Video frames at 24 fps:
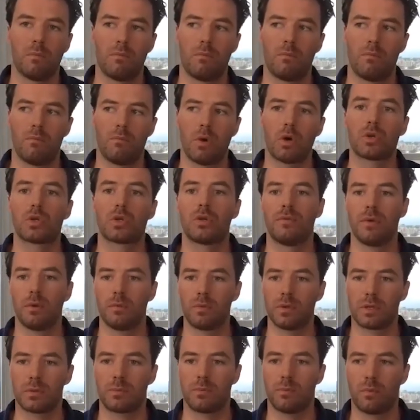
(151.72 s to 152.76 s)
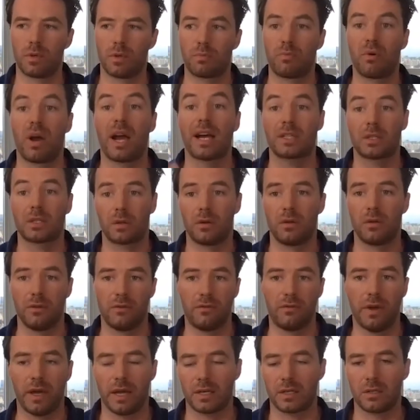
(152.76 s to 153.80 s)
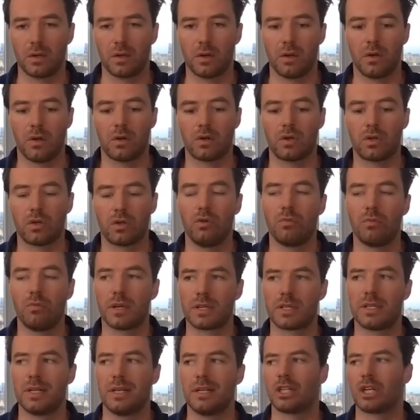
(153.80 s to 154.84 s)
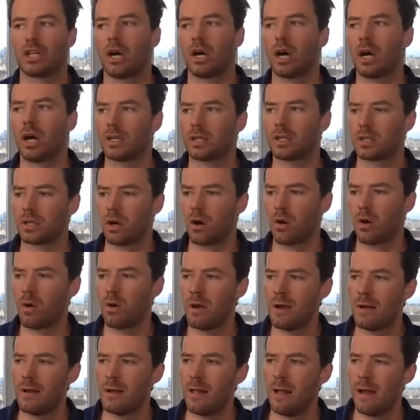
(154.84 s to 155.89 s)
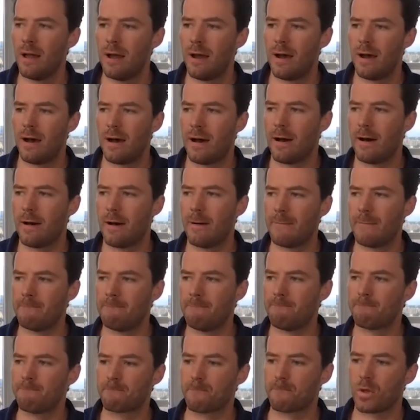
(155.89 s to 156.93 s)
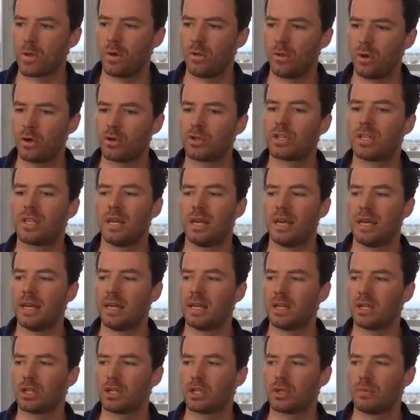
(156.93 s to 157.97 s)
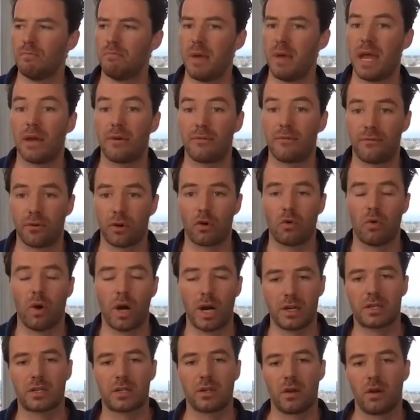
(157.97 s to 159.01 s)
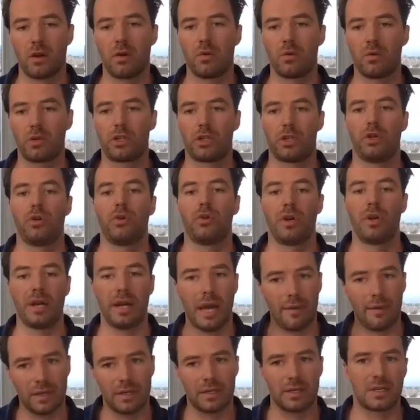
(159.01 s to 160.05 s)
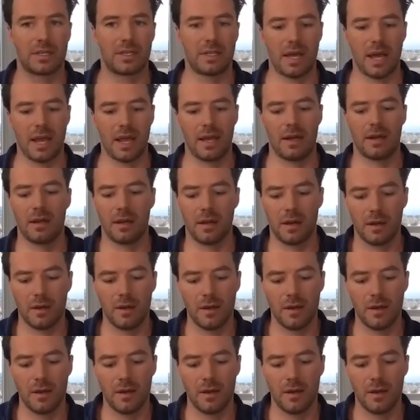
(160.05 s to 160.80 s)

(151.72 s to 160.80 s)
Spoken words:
most of it was practical effects, not too much CGI. So those things make for quite a slow shoot, and having to stay at a